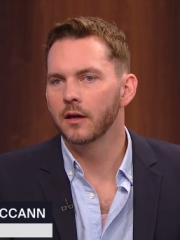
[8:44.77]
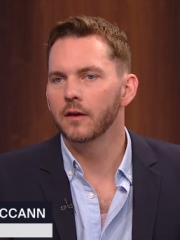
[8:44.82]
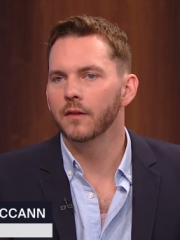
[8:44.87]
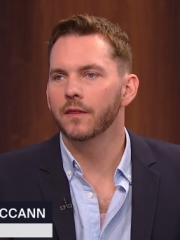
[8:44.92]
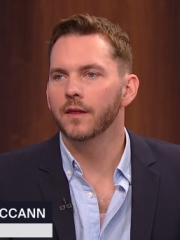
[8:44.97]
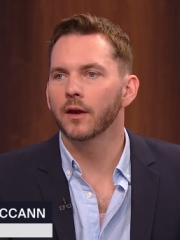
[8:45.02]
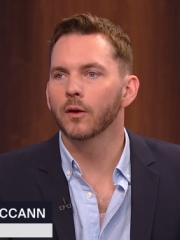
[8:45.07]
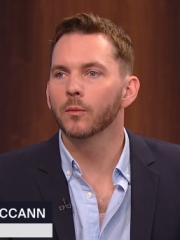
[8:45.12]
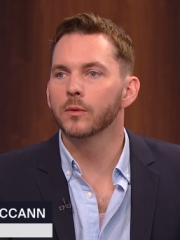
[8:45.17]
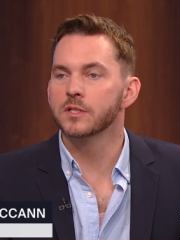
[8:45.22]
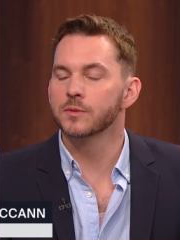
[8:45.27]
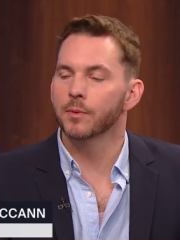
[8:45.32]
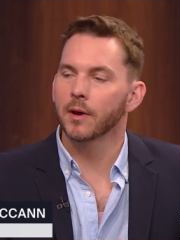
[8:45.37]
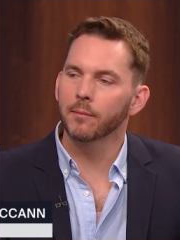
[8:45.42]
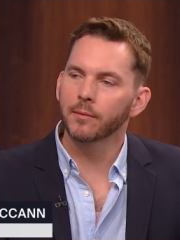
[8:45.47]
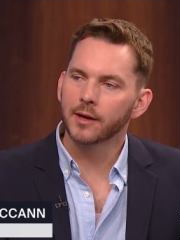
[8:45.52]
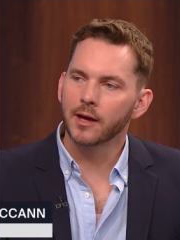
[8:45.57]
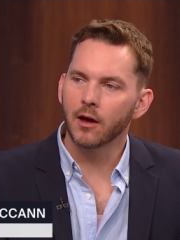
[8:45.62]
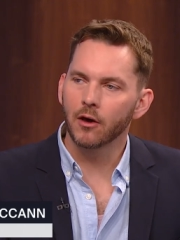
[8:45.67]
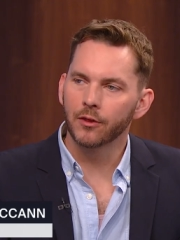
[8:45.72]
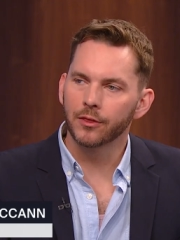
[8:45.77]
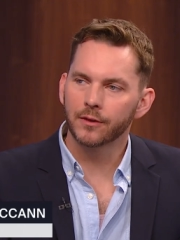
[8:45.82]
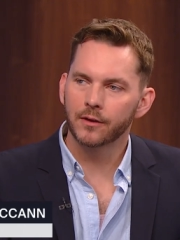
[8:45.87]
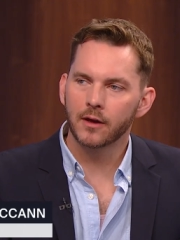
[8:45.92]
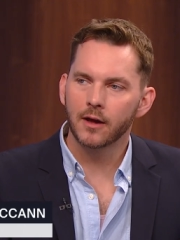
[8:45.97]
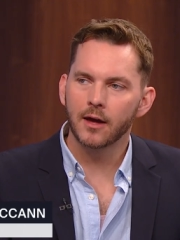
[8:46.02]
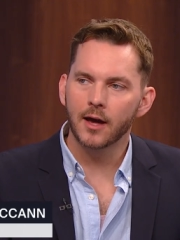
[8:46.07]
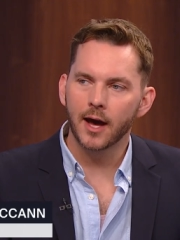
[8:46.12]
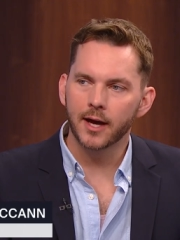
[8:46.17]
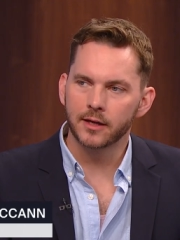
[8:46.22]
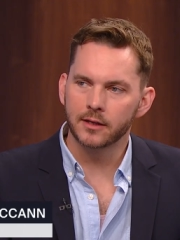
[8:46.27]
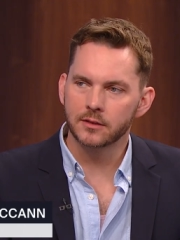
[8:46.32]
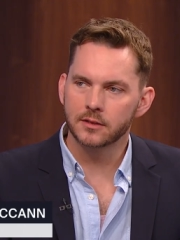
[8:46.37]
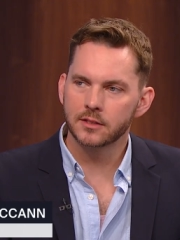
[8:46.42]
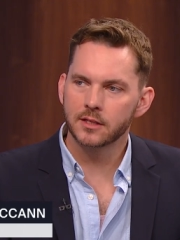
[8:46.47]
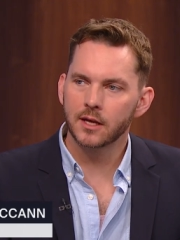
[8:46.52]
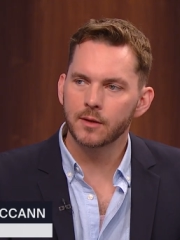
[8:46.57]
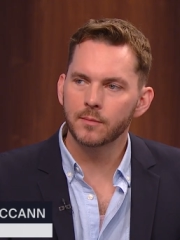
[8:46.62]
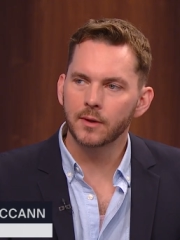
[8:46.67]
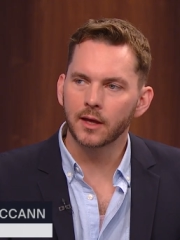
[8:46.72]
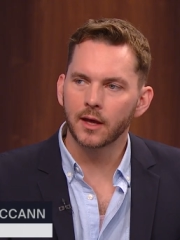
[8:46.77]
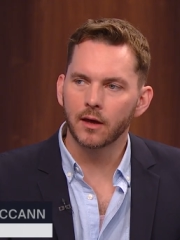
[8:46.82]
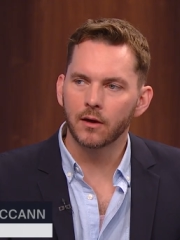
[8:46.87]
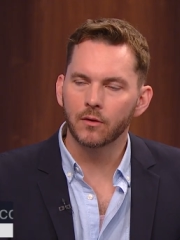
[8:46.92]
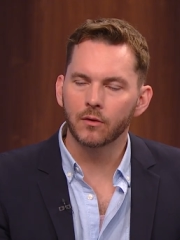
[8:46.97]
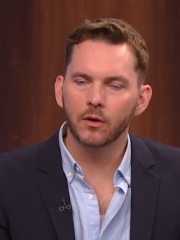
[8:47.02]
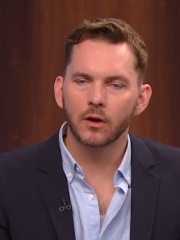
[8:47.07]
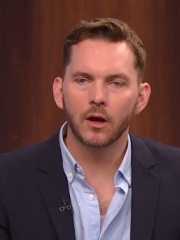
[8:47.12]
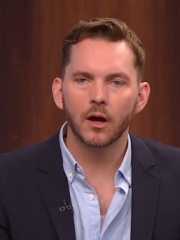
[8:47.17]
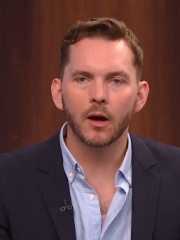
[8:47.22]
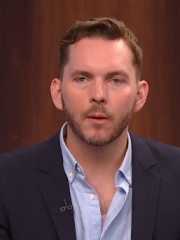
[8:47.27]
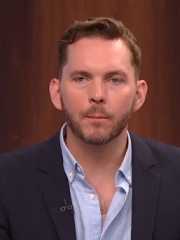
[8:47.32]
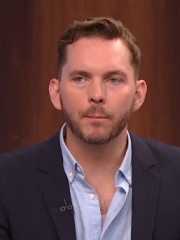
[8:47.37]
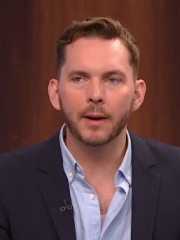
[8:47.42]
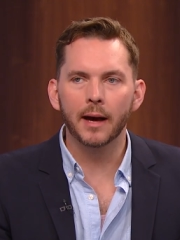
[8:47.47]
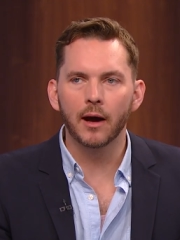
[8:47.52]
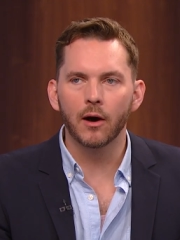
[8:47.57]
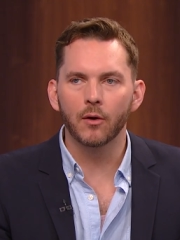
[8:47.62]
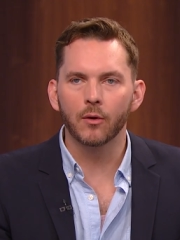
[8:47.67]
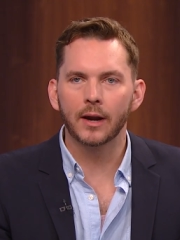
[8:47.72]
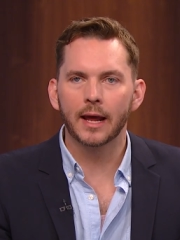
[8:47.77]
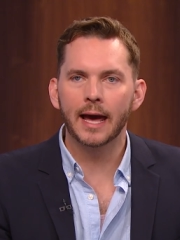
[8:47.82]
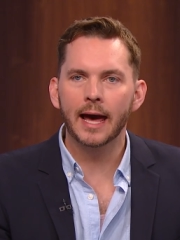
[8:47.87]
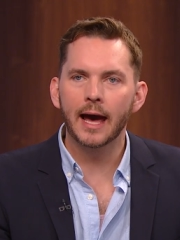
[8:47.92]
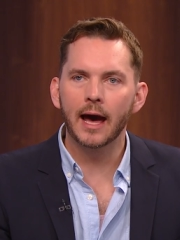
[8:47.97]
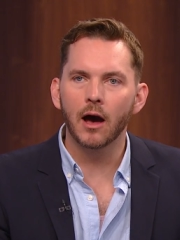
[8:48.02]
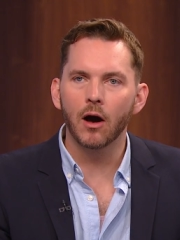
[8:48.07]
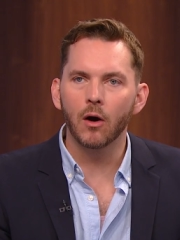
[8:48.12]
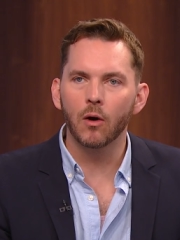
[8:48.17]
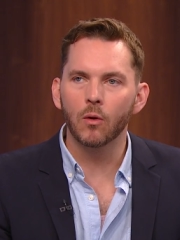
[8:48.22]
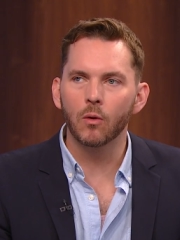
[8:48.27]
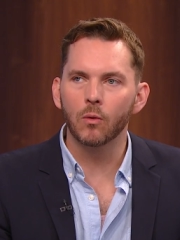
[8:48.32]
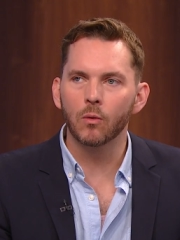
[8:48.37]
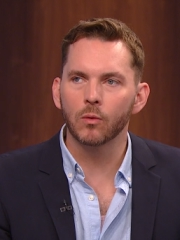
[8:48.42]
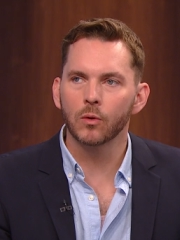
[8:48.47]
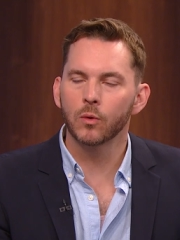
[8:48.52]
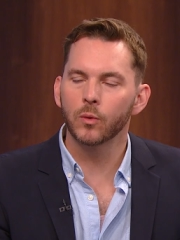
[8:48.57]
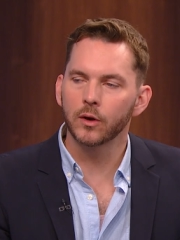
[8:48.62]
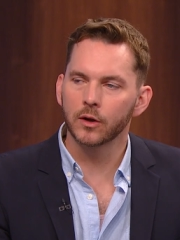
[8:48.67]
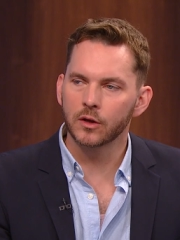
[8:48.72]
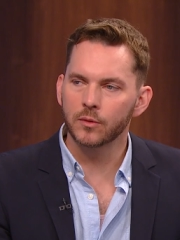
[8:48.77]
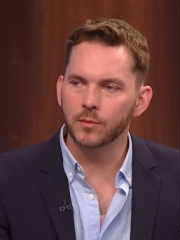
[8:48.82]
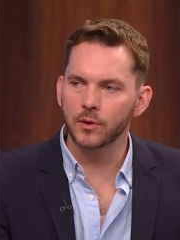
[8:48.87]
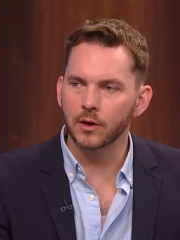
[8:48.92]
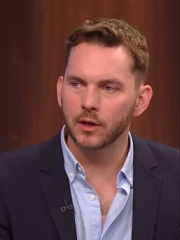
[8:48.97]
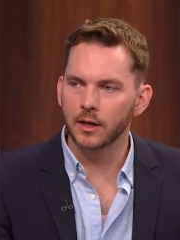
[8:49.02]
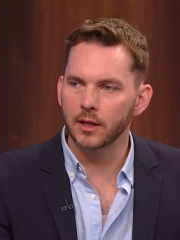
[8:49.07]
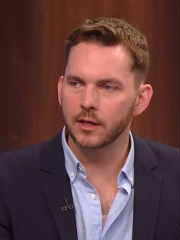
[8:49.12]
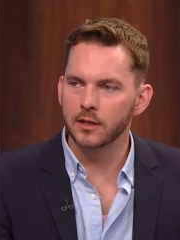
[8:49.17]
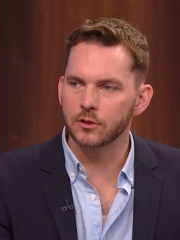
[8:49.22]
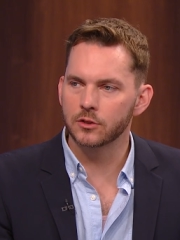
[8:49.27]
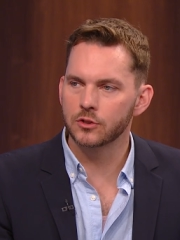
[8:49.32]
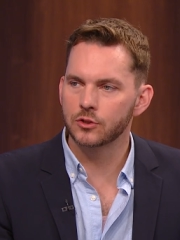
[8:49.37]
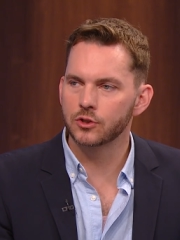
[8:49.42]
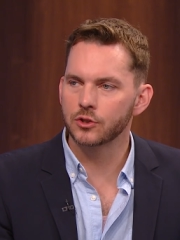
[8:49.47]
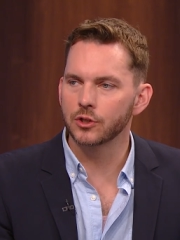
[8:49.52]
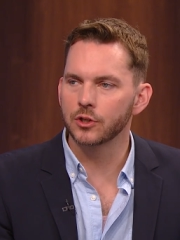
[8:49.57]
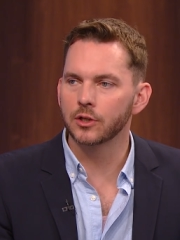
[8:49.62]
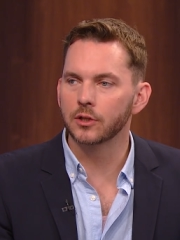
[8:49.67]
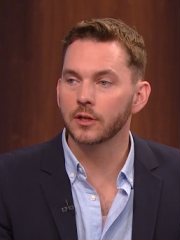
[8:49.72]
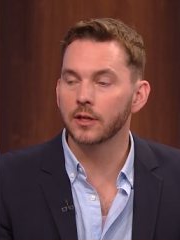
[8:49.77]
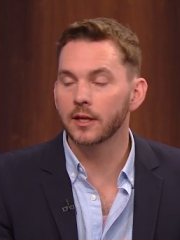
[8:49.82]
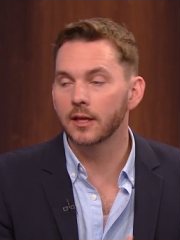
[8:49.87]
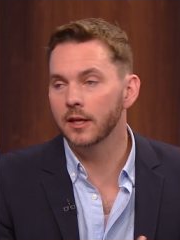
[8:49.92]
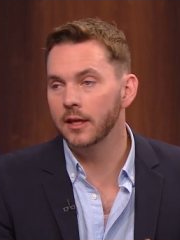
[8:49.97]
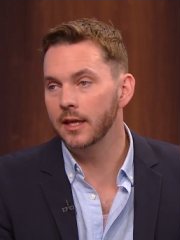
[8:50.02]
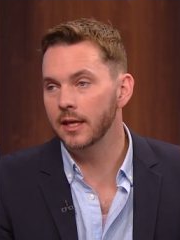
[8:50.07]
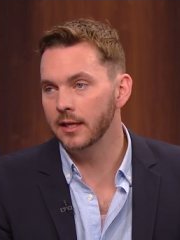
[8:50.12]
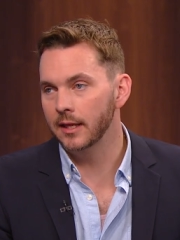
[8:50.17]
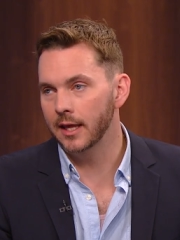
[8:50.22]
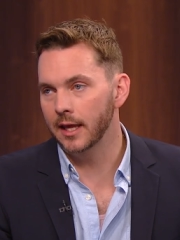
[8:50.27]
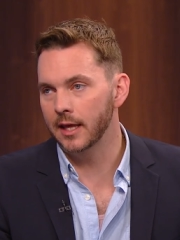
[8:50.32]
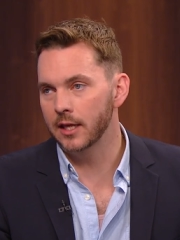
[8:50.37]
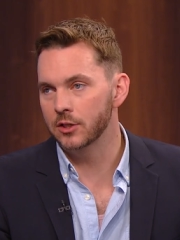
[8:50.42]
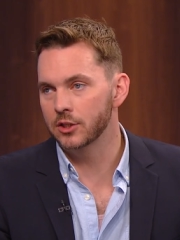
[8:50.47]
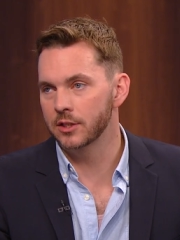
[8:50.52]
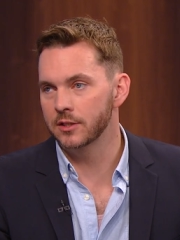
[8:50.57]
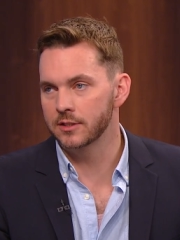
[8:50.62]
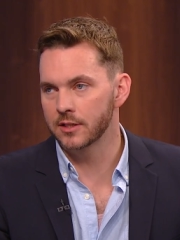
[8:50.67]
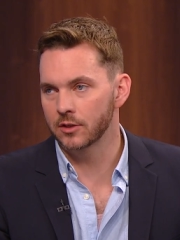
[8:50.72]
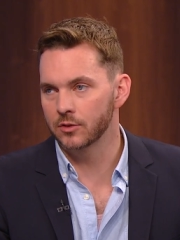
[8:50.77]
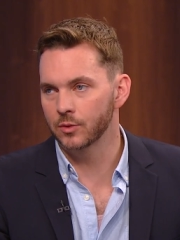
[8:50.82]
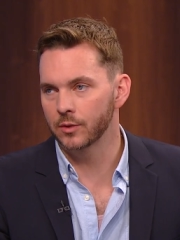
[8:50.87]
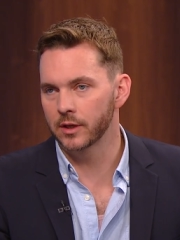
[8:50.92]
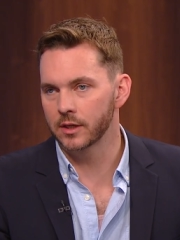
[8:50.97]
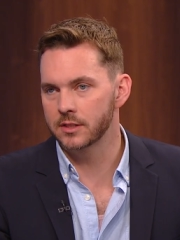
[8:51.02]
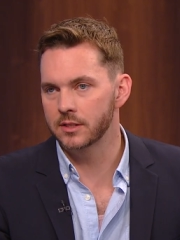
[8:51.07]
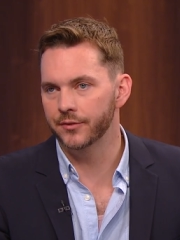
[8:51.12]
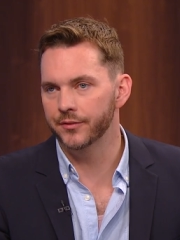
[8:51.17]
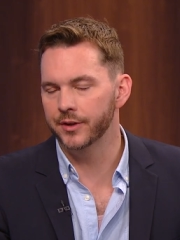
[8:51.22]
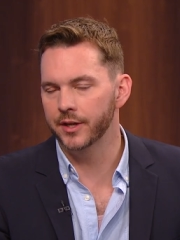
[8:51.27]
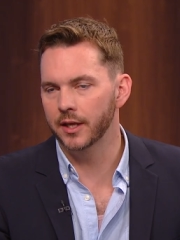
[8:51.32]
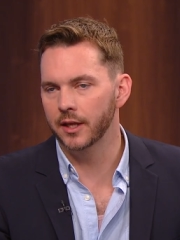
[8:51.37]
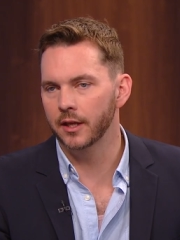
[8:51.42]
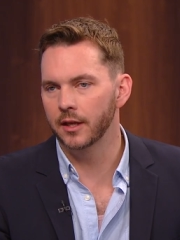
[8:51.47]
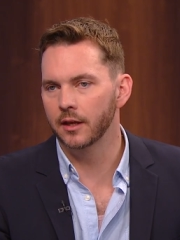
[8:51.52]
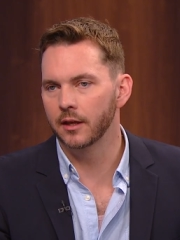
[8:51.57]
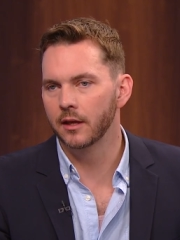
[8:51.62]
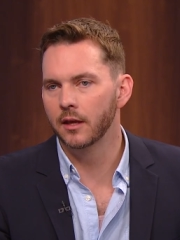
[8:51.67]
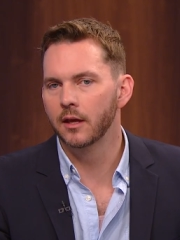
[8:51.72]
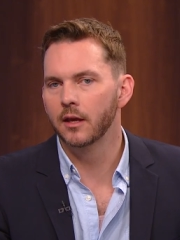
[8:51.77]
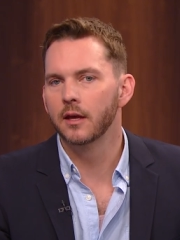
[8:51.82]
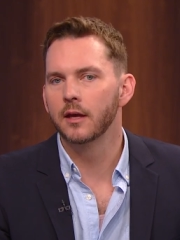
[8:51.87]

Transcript: there was public health guidance coming out about how queer communities should engage in sexual activity.